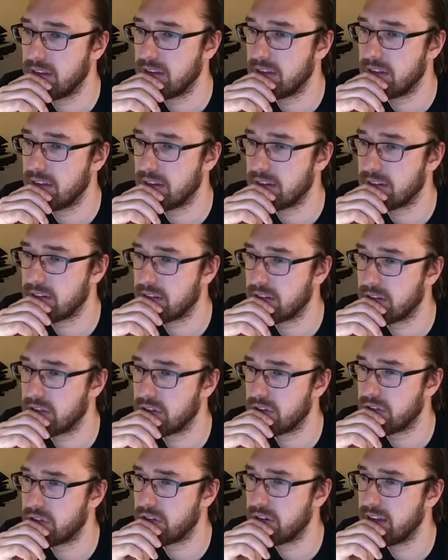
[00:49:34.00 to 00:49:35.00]
Index
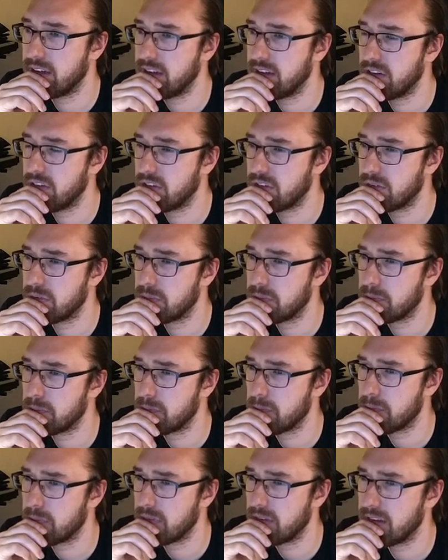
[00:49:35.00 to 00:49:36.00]
out of range.
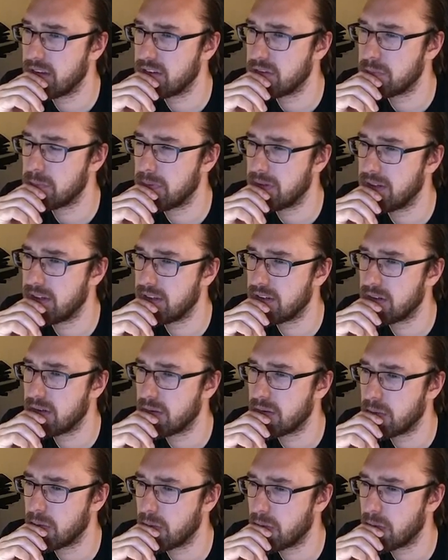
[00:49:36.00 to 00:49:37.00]
That.